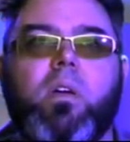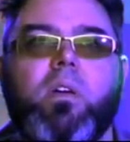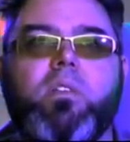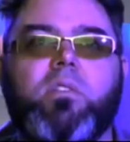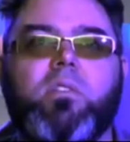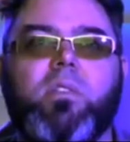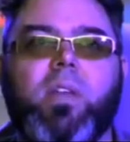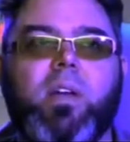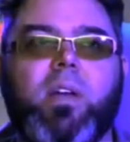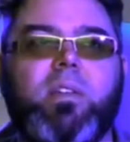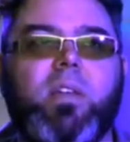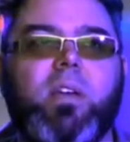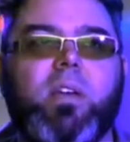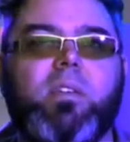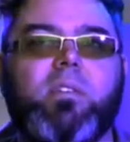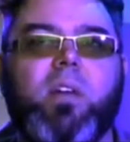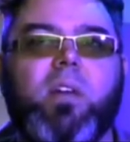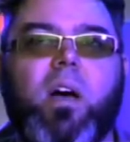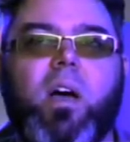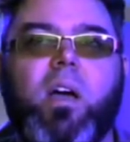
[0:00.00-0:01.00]
So that takes
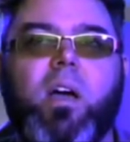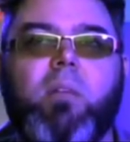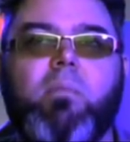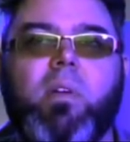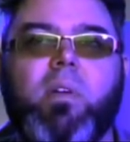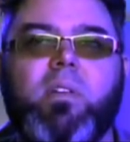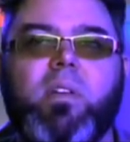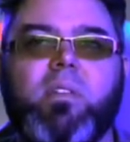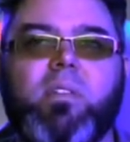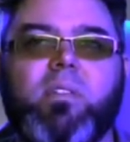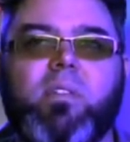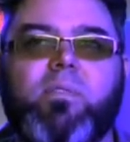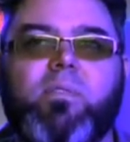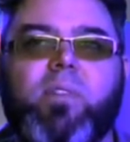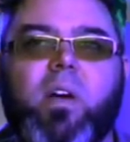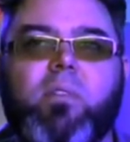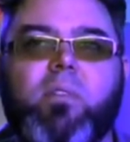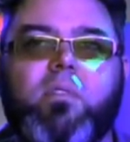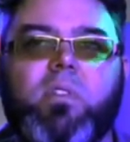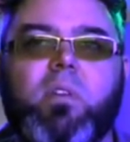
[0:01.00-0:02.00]
time. That takes like
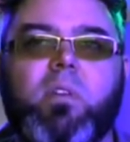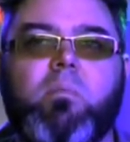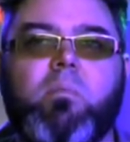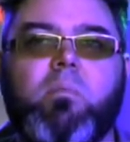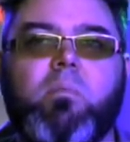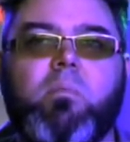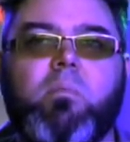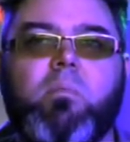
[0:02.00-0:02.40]
5 or 10 minutes,